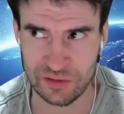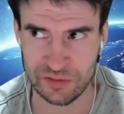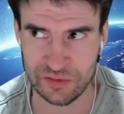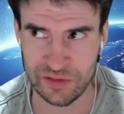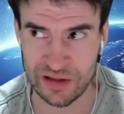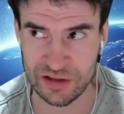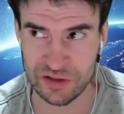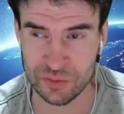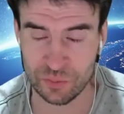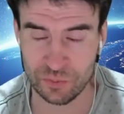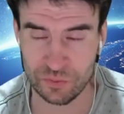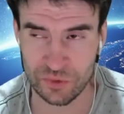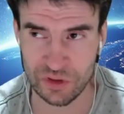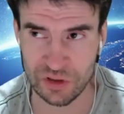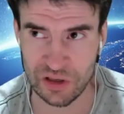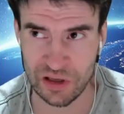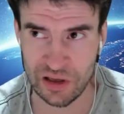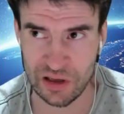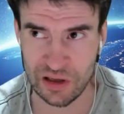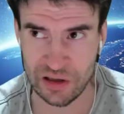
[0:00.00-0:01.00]
that's
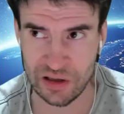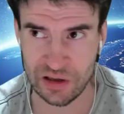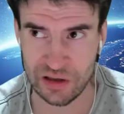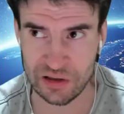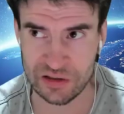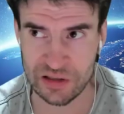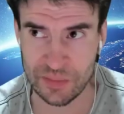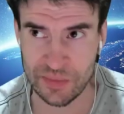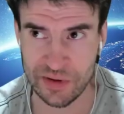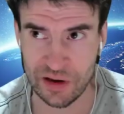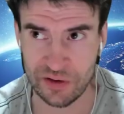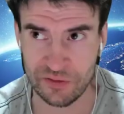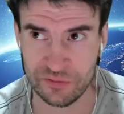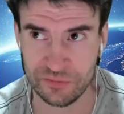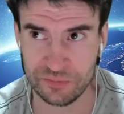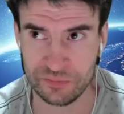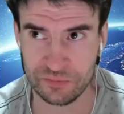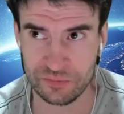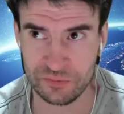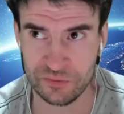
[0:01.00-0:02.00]
something I've
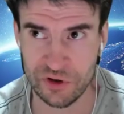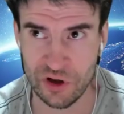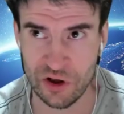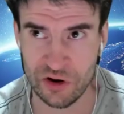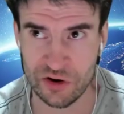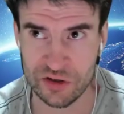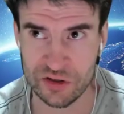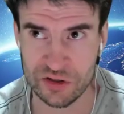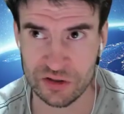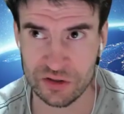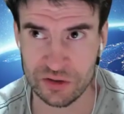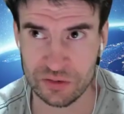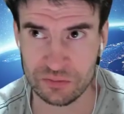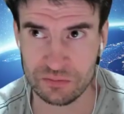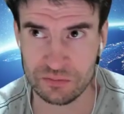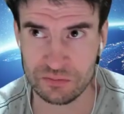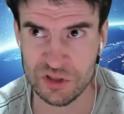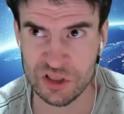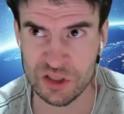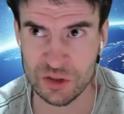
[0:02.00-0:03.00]
noticed
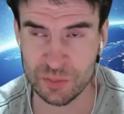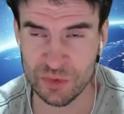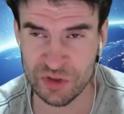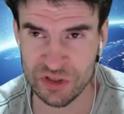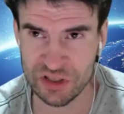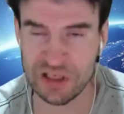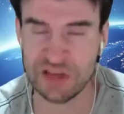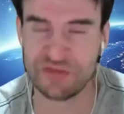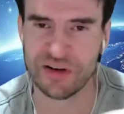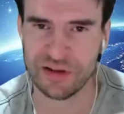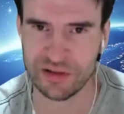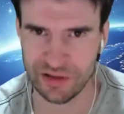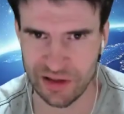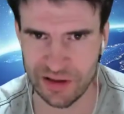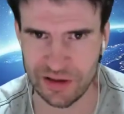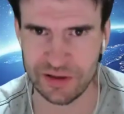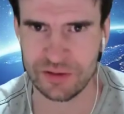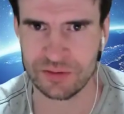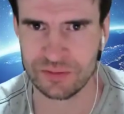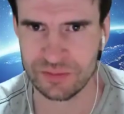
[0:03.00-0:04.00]

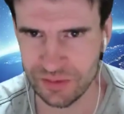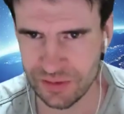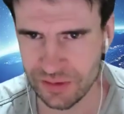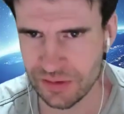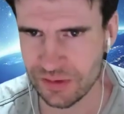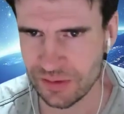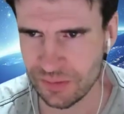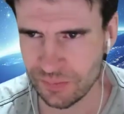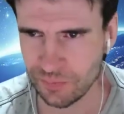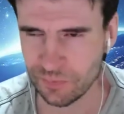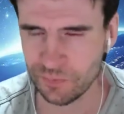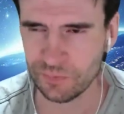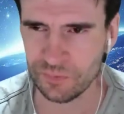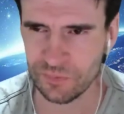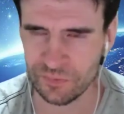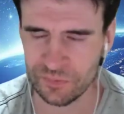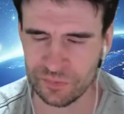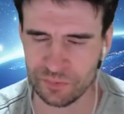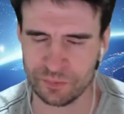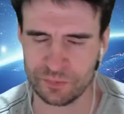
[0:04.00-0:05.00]
specifically
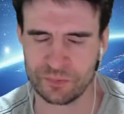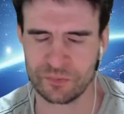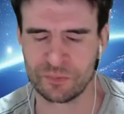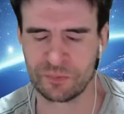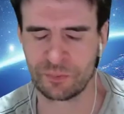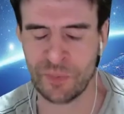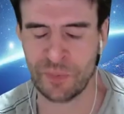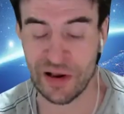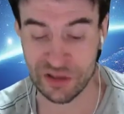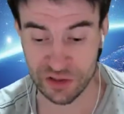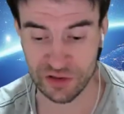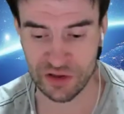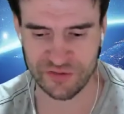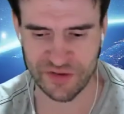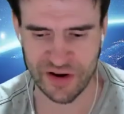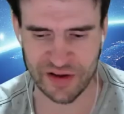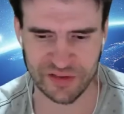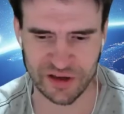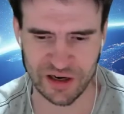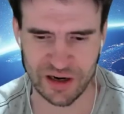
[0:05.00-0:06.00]
based on the
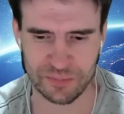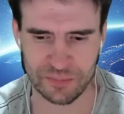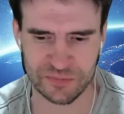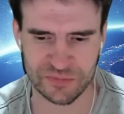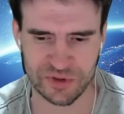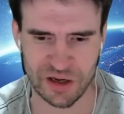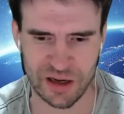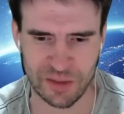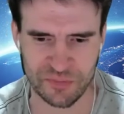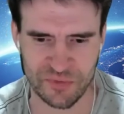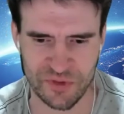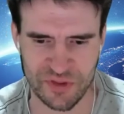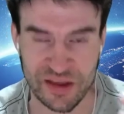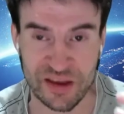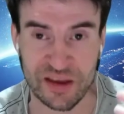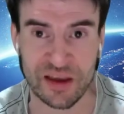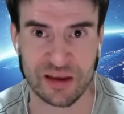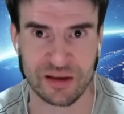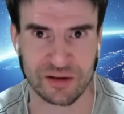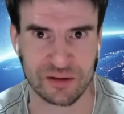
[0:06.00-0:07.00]
fact that I'm
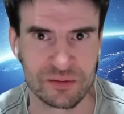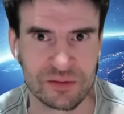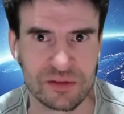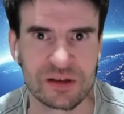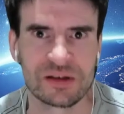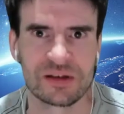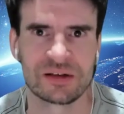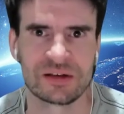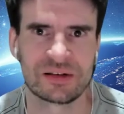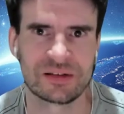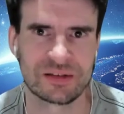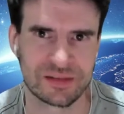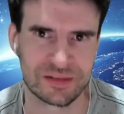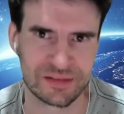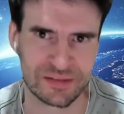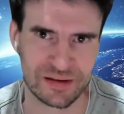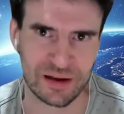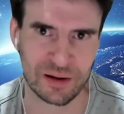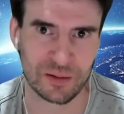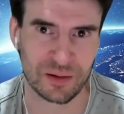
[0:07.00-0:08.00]
thinking,
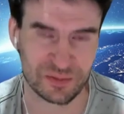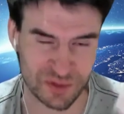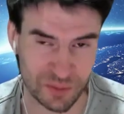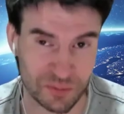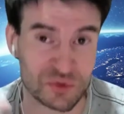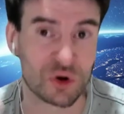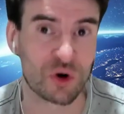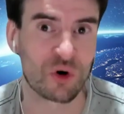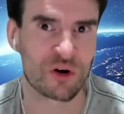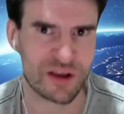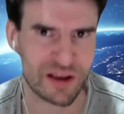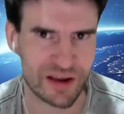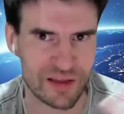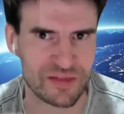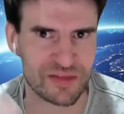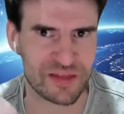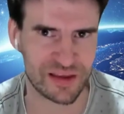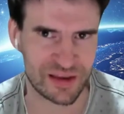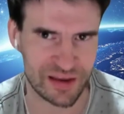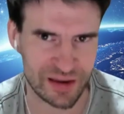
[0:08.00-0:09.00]
so I'm talking
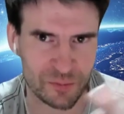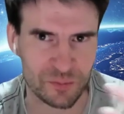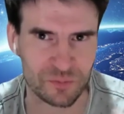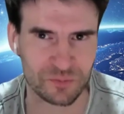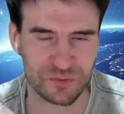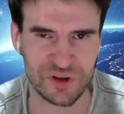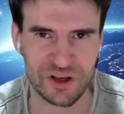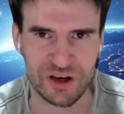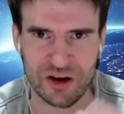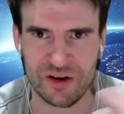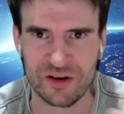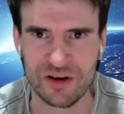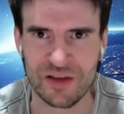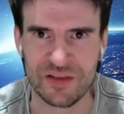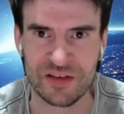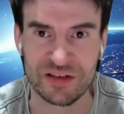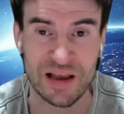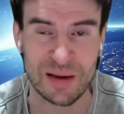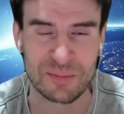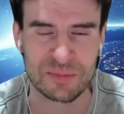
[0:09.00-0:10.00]
and thinking, at
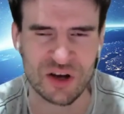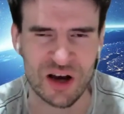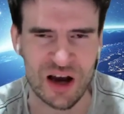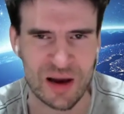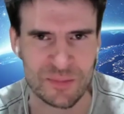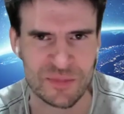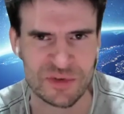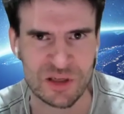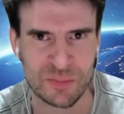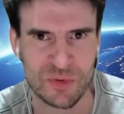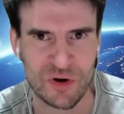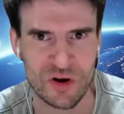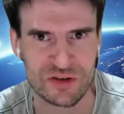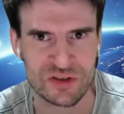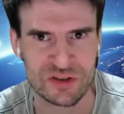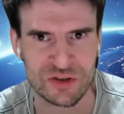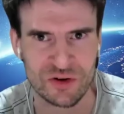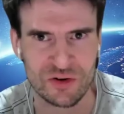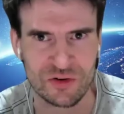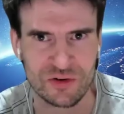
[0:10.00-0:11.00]
the same time, as
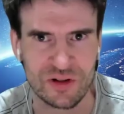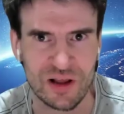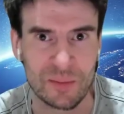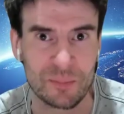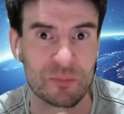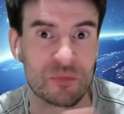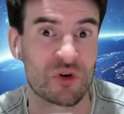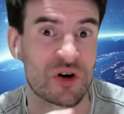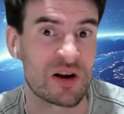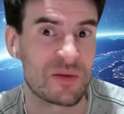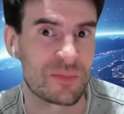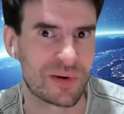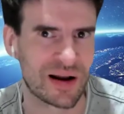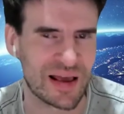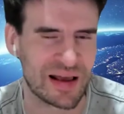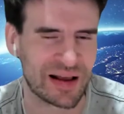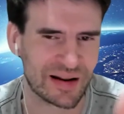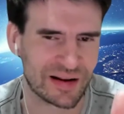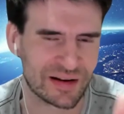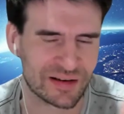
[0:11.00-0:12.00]
opposed to like
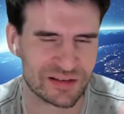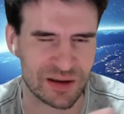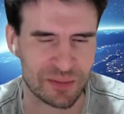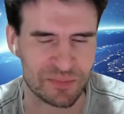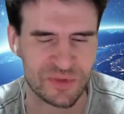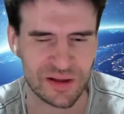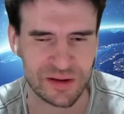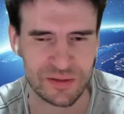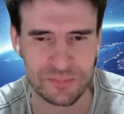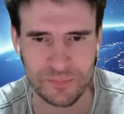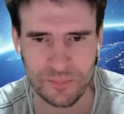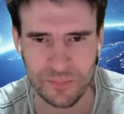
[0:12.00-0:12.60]
pre-planning something.